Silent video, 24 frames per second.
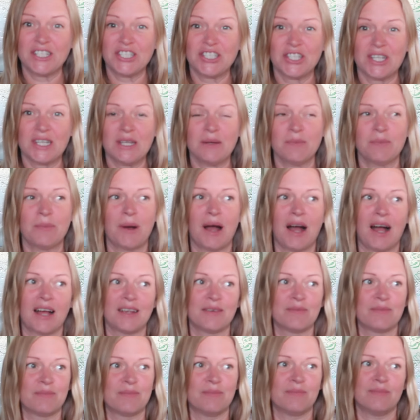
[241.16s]
cheap.
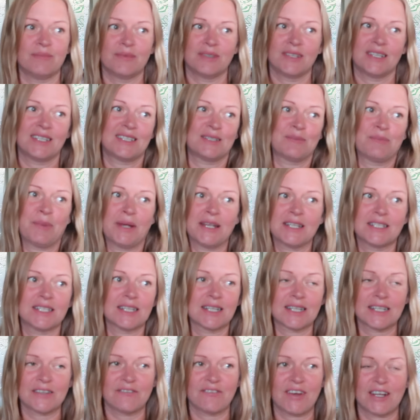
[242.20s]
I it's
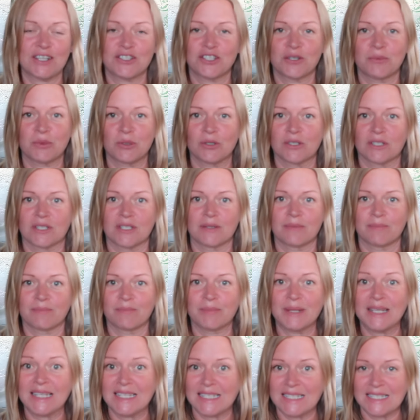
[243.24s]
basically vegetables and
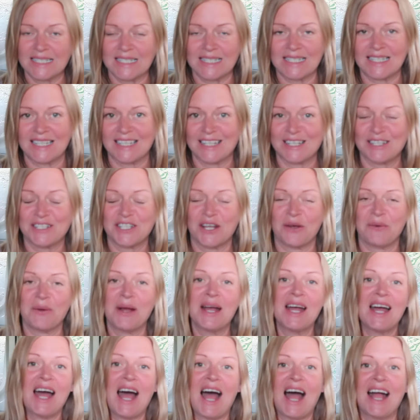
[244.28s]
beans and things, so
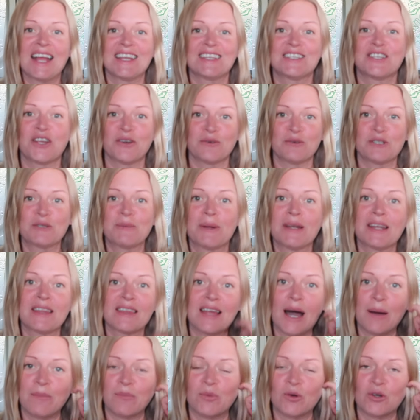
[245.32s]
I don't spend
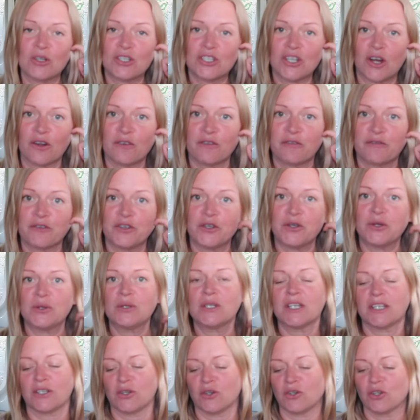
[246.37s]
that much on
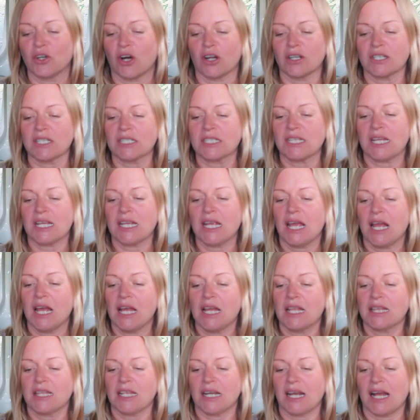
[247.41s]
food. In all honesty,
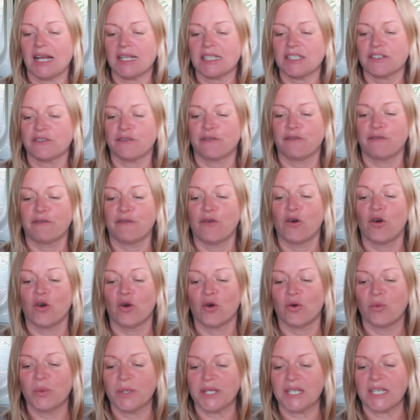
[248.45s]
the last
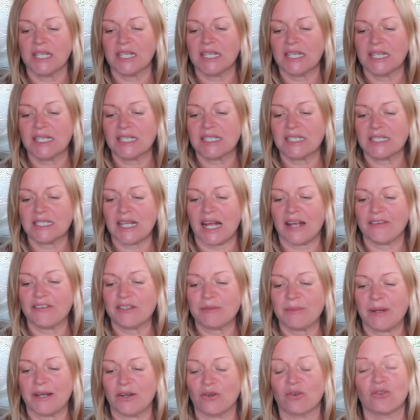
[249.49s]
four weeks I've
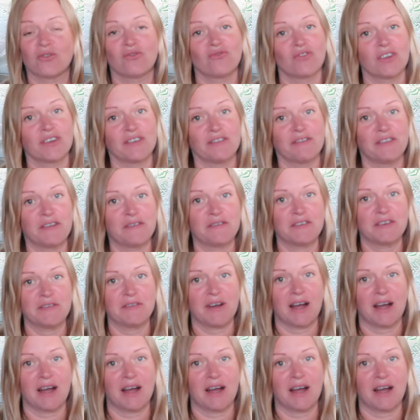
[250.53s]
spent one hundred and fifty